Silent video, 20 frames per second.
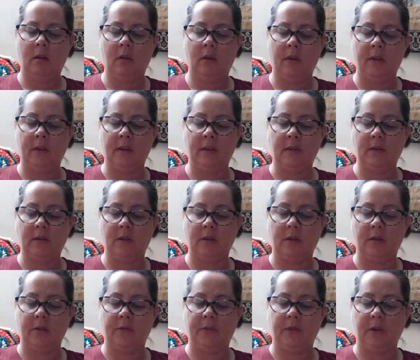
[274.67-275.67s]
on this
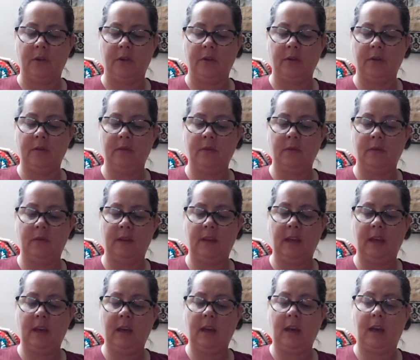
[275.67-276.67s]
color of yarn.
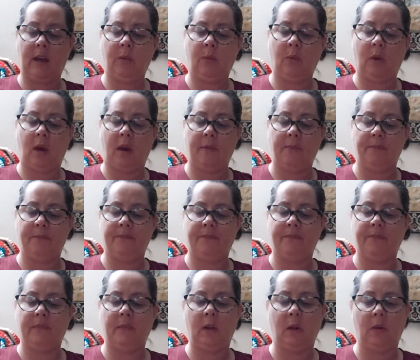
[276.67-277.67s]
Yeah,
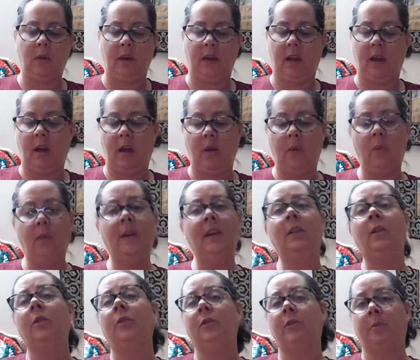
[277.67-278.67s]
I
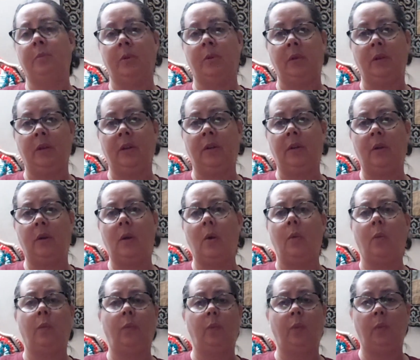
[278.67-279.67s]
went overboard
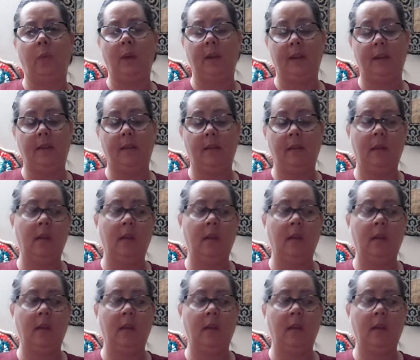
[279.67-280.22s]
with